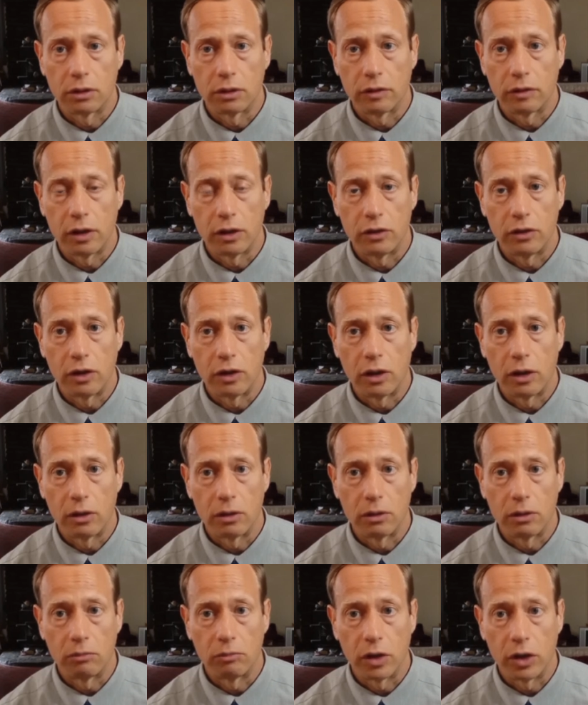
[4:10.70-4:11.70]

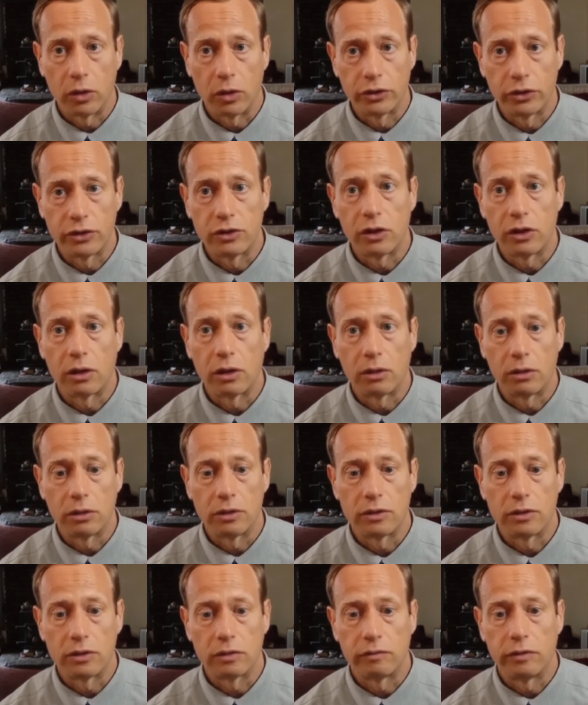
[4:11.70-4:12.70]
daughter, my oldest daughter
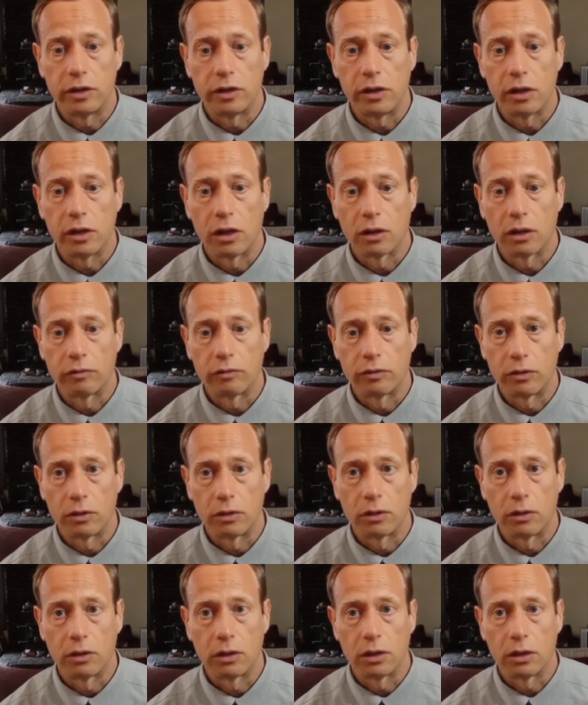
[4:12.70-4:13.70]
is a videographer,
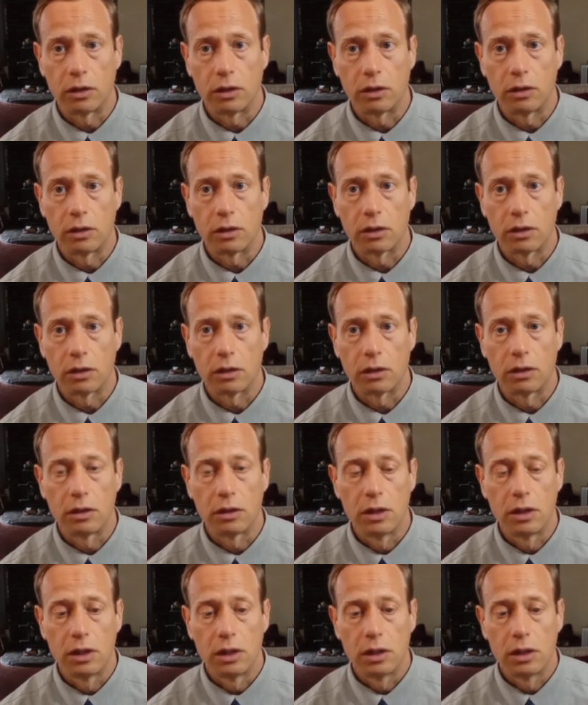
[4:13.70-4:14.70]
and
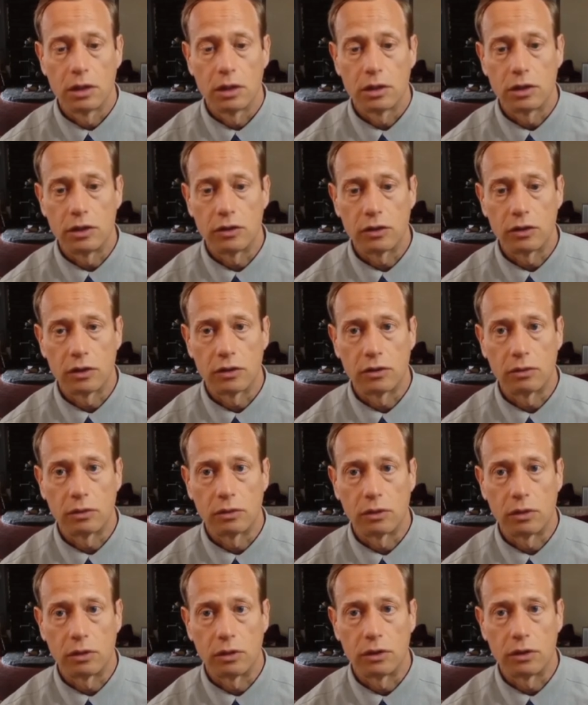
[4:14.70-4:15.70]
she's also an
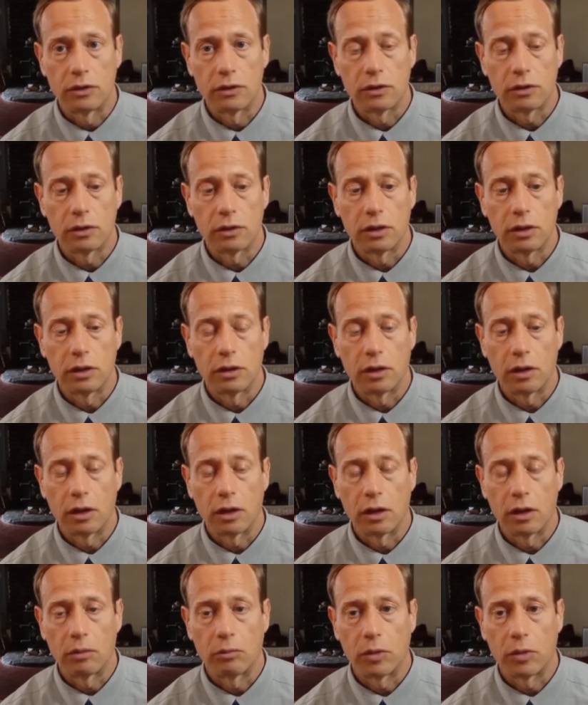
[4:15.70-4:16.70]
artist. And
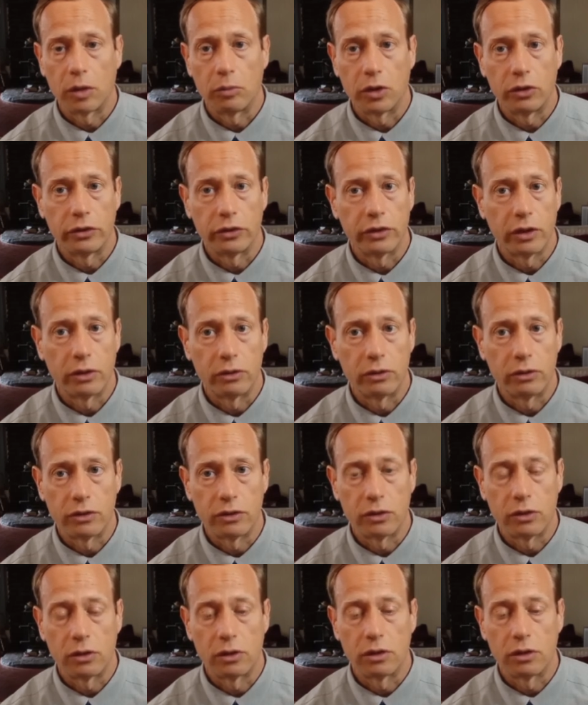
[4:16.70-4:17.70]
my middle daughter's an
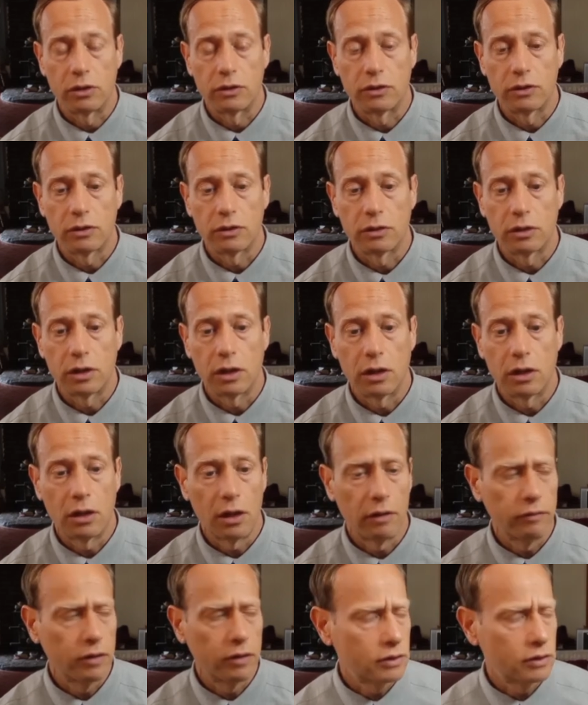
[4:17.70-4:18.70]
artist. And
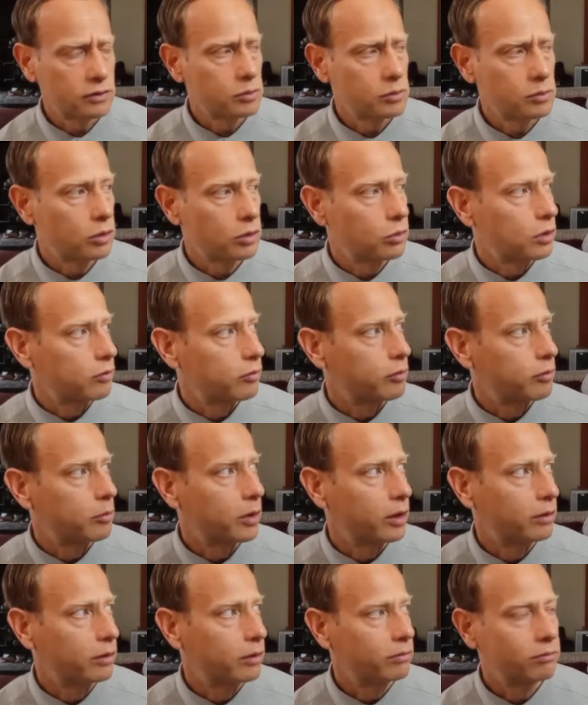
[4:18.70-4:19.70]
I've got some artwork from
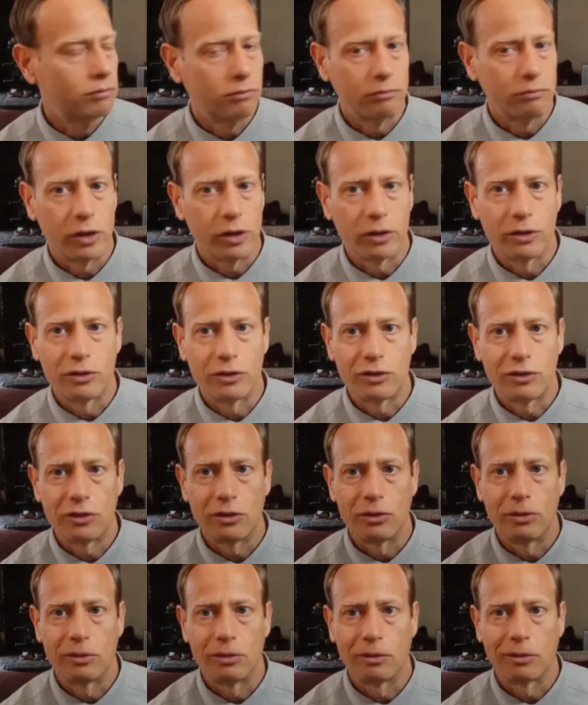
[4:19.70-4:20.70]
my youngest
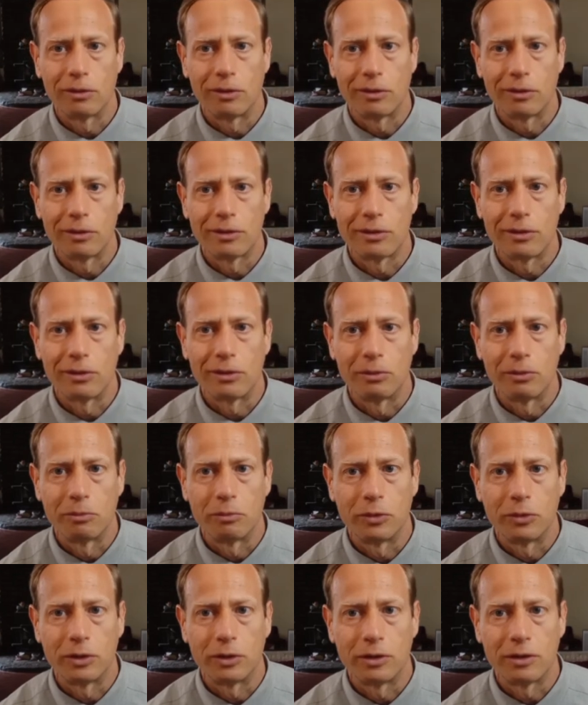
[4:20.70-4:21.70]
too, also.
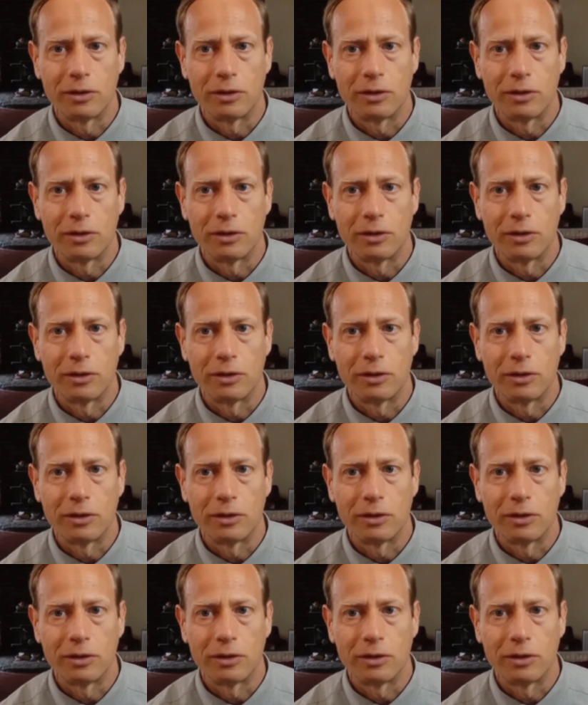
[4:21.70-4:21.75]
But